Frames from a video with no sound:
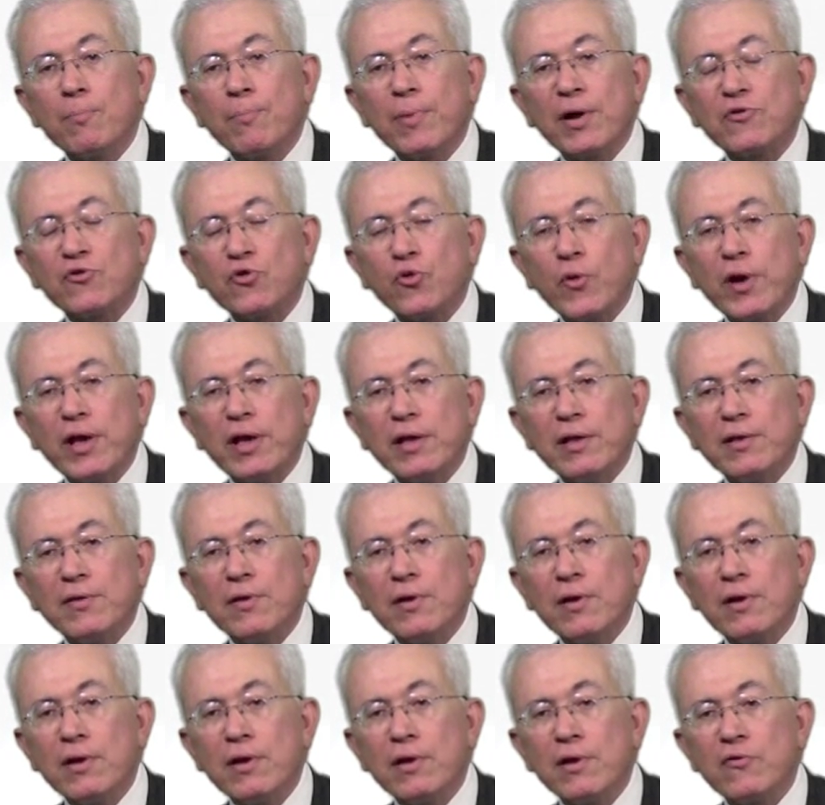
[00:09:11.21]

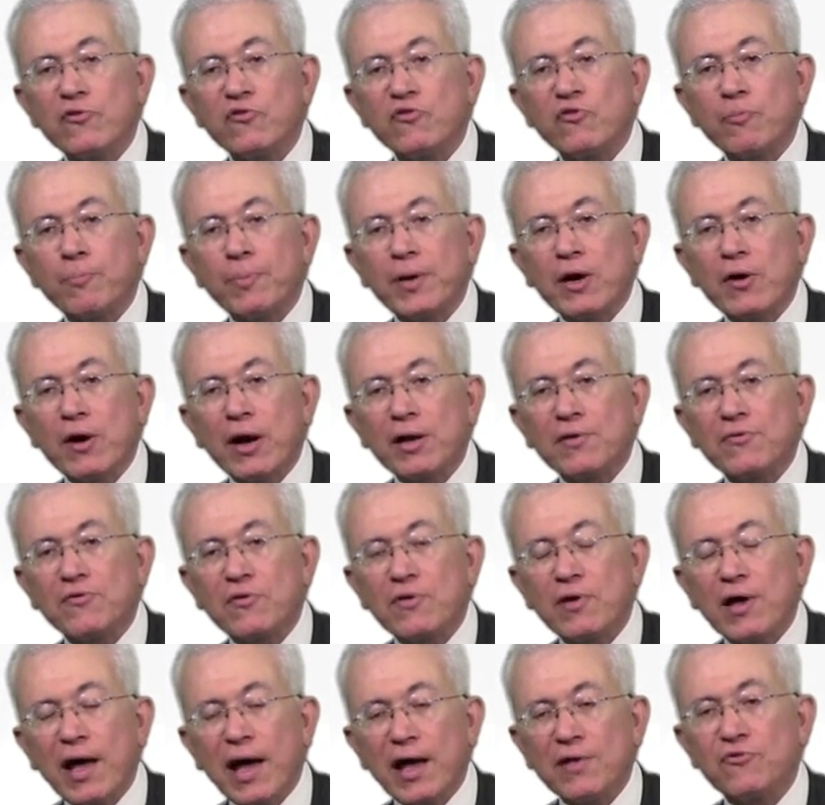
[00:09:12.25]
between
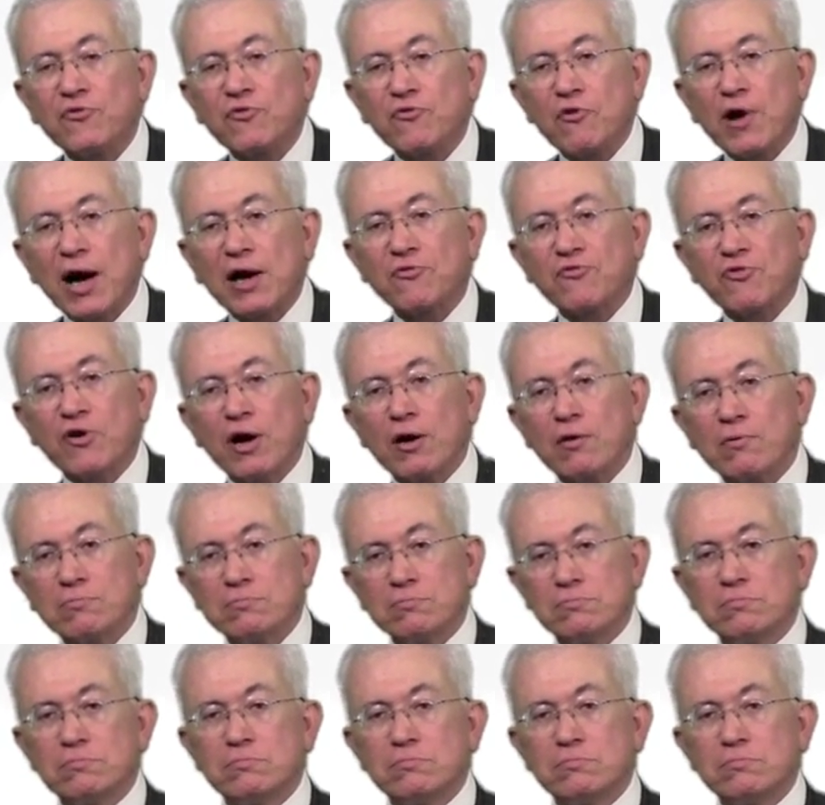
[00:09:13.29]
spirit and structure,